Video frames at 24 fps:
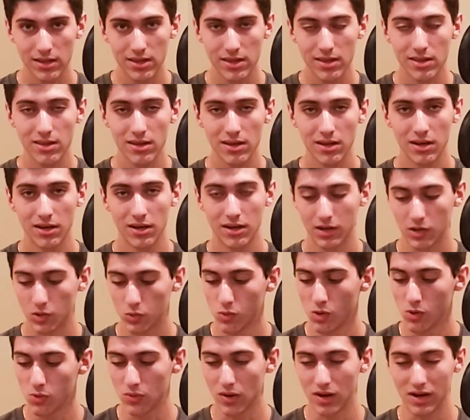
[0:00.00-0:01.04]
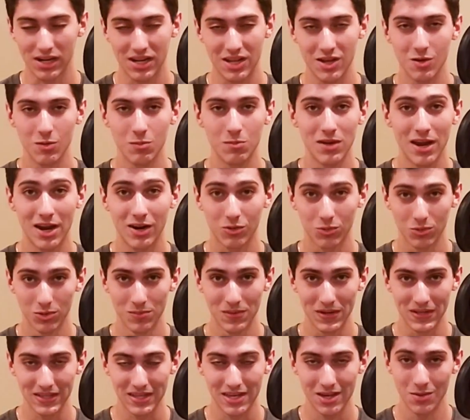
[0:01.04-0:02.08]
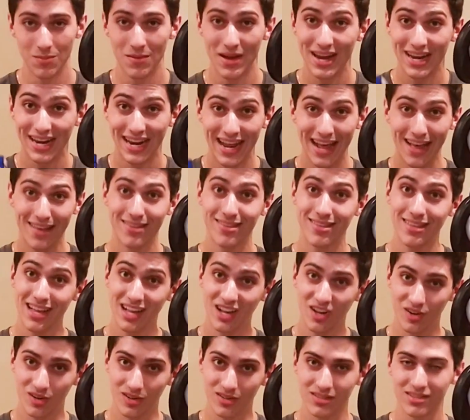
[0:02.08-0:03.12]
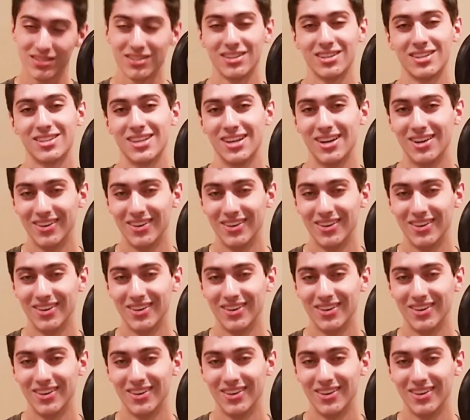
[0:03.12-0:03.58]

this is a Guoguan cube, not a Rubik's Cube, and it has stickers.